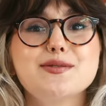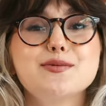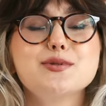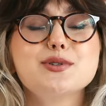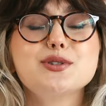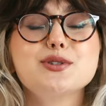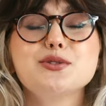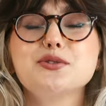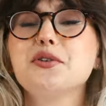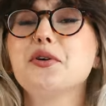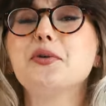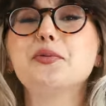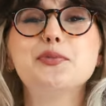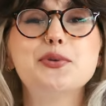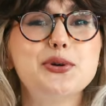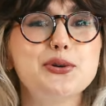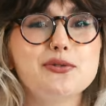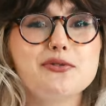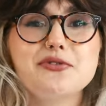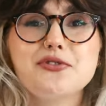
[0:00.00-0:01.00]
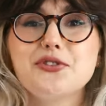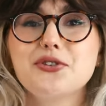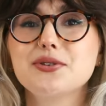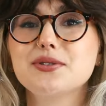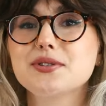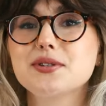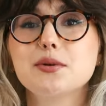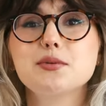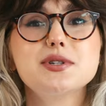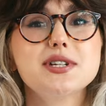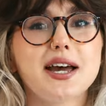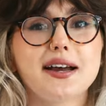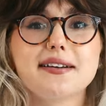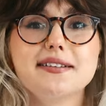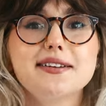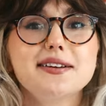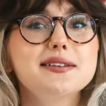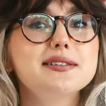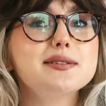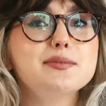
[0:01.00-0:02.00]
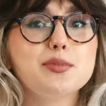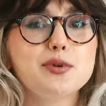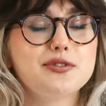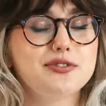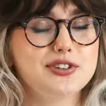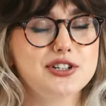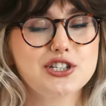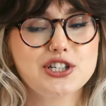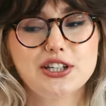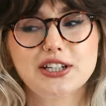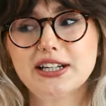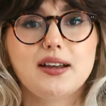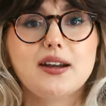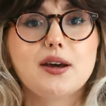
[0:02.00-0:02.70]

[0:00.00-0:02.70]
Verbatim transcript: it was so beautiful, so technically proficient,